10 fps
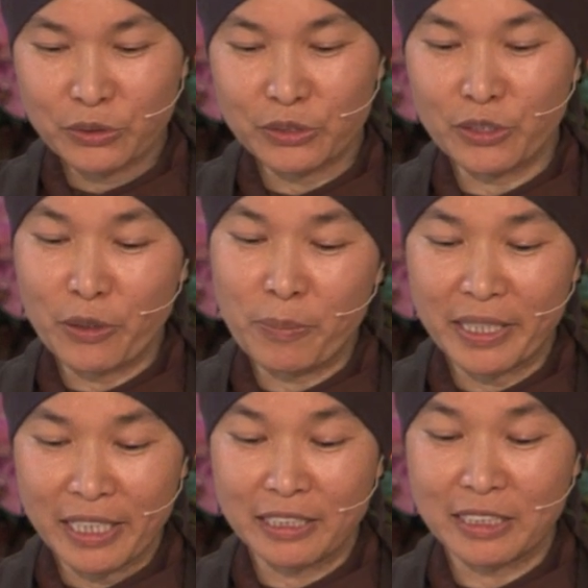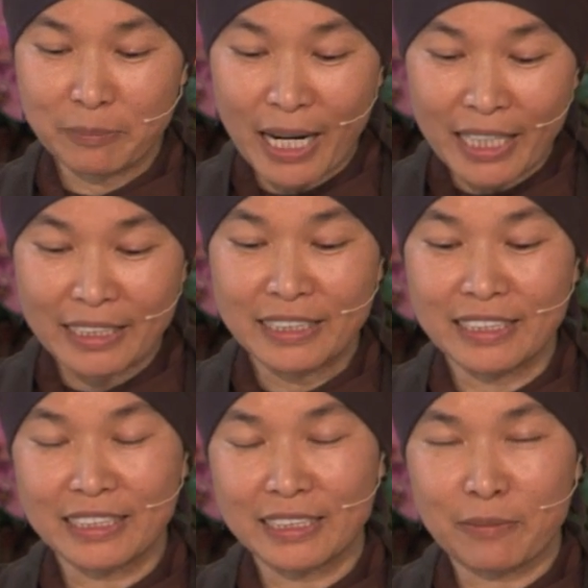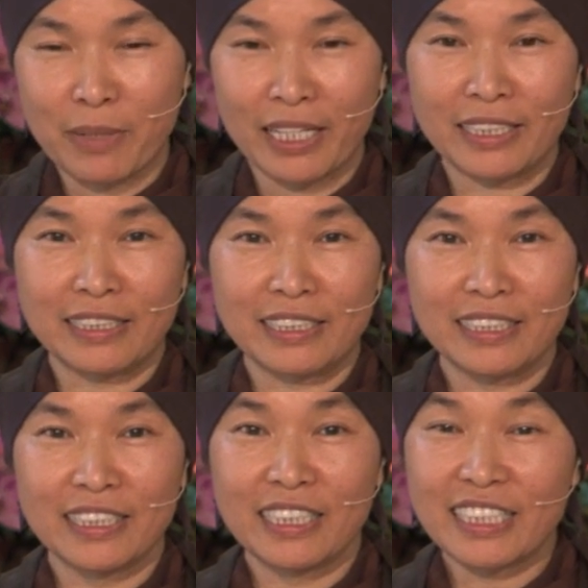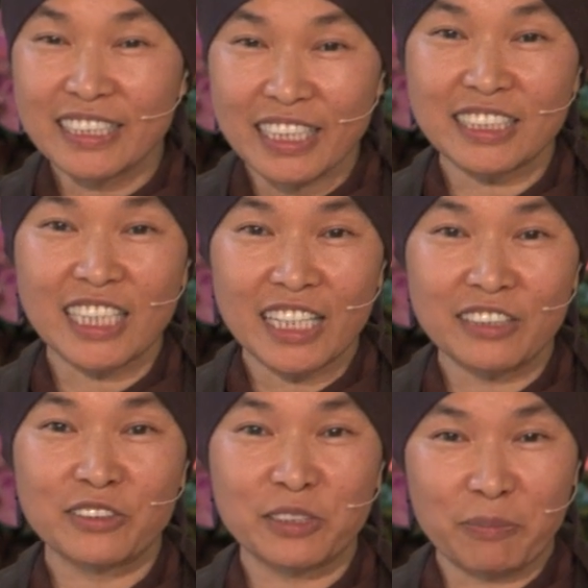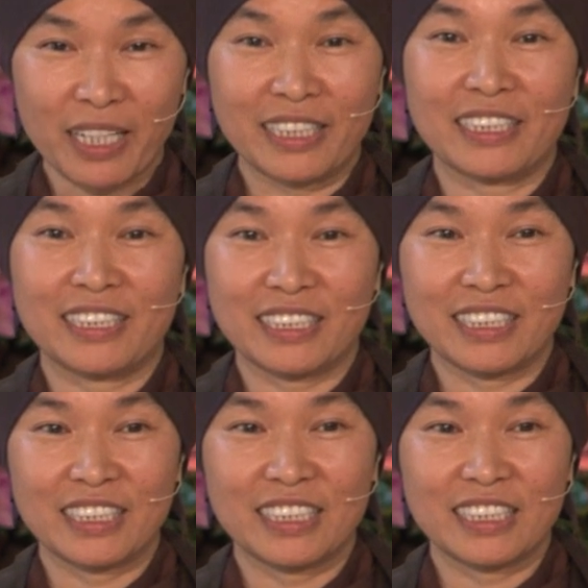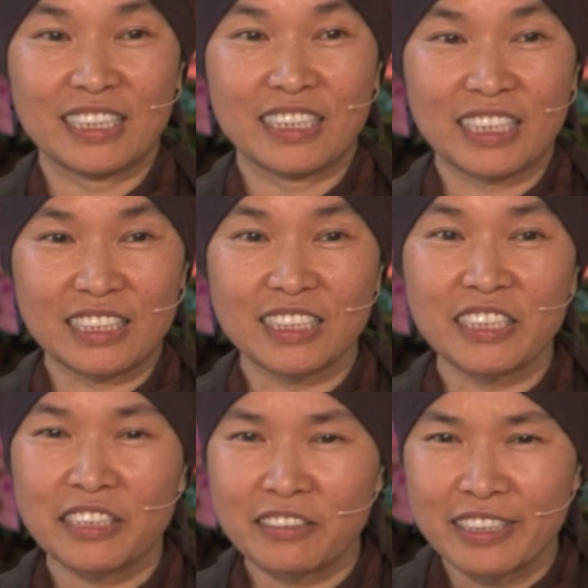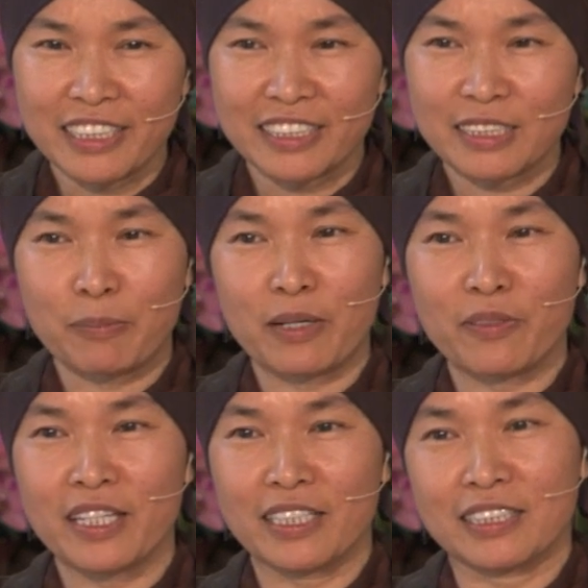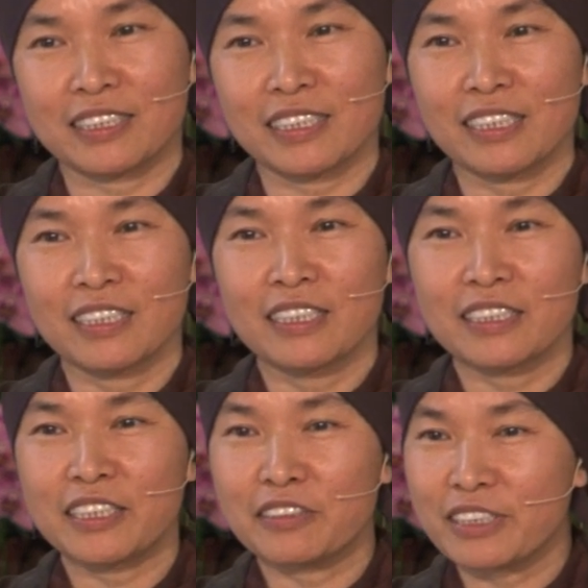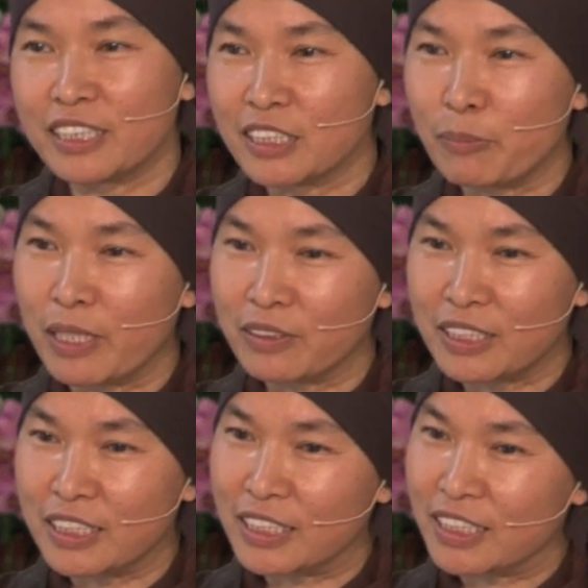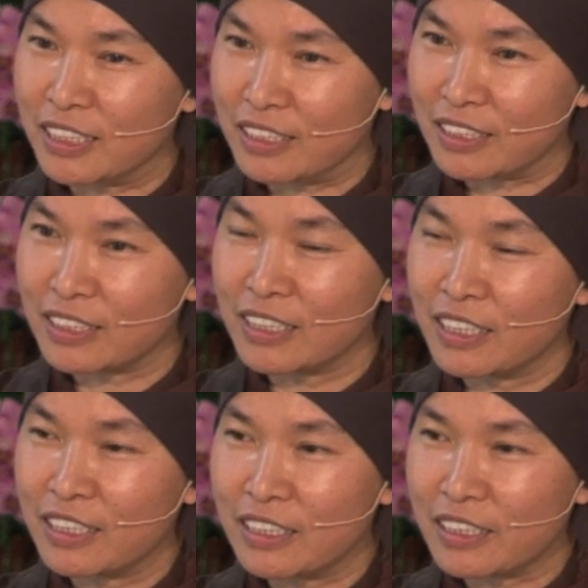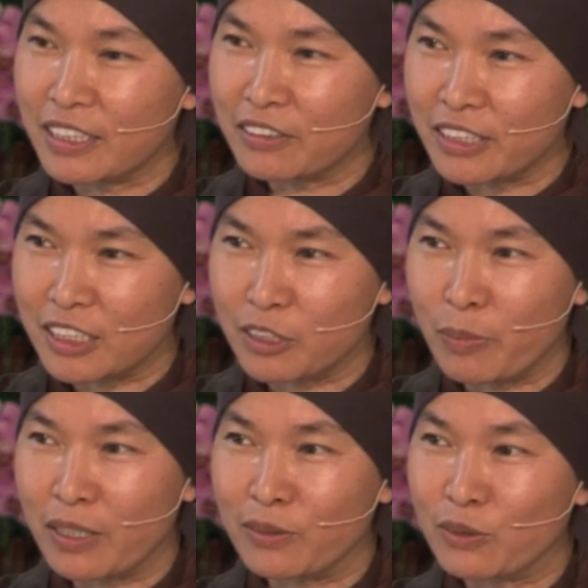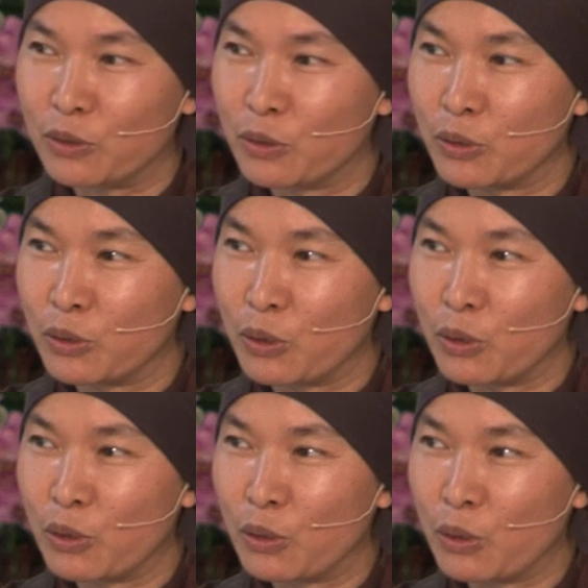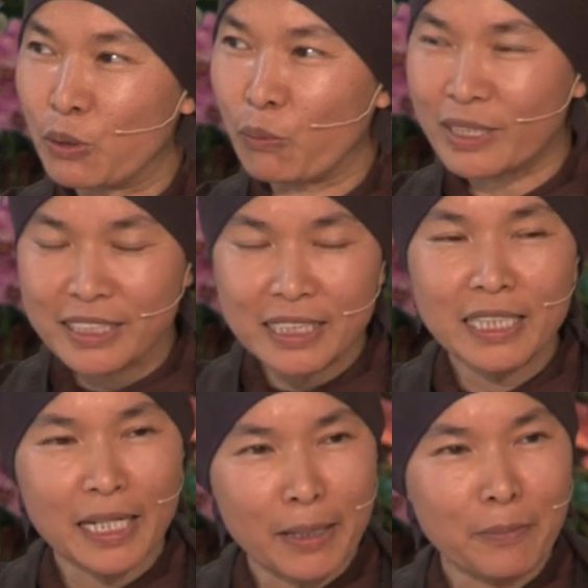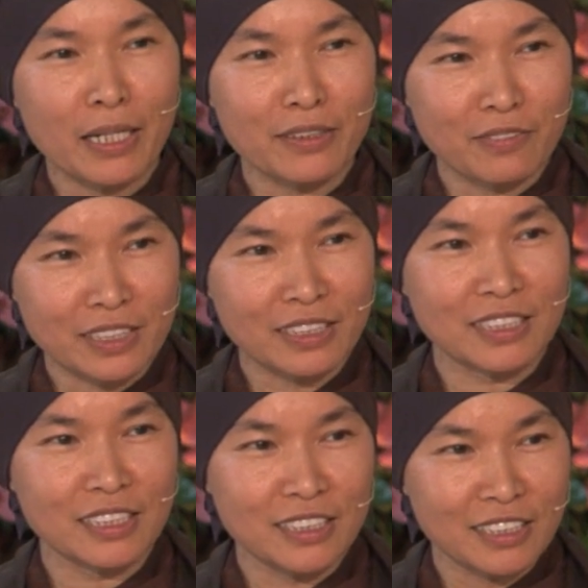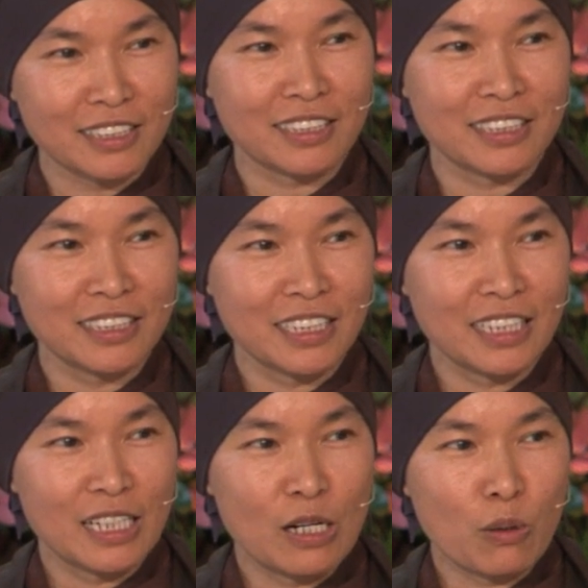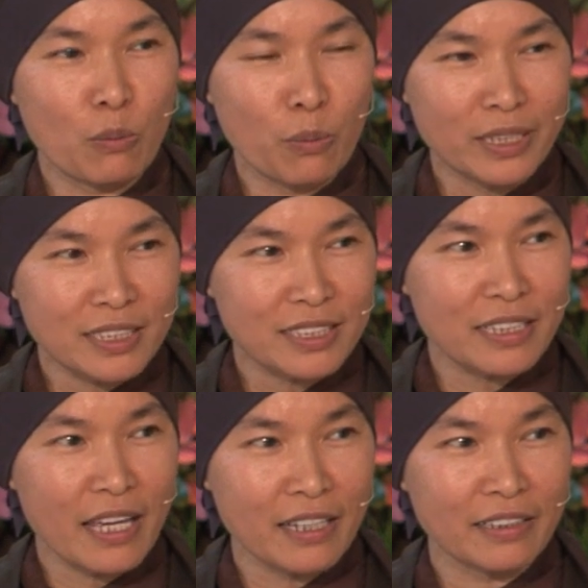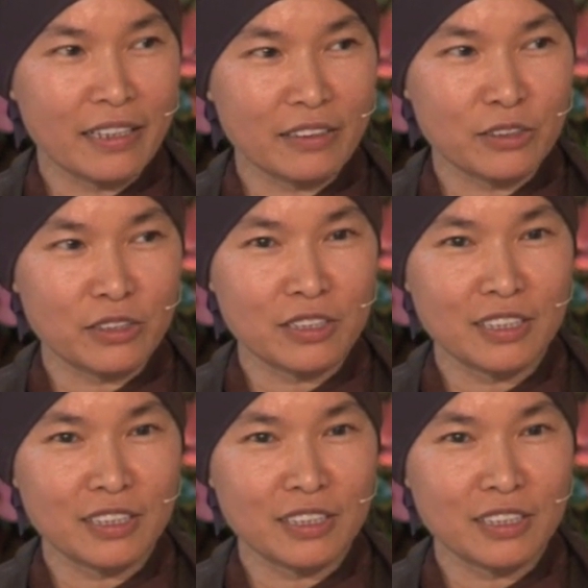you know, a beginner's mind is a mind, it's like a child's mind that's curious about things, curious about the teachings, curious about what's going to come out of this teacher? What's there that could